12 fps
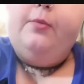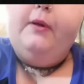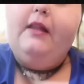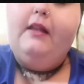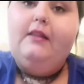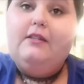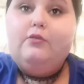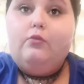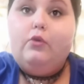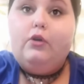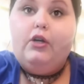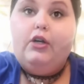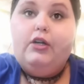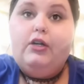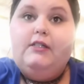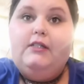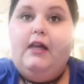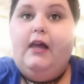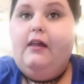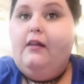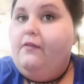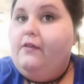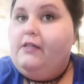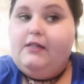hoping that this works, and
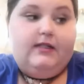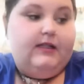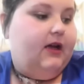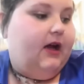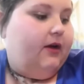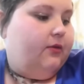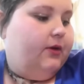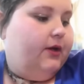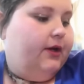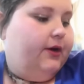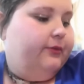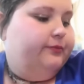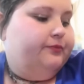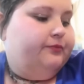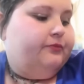if it doesn't, I don't really know.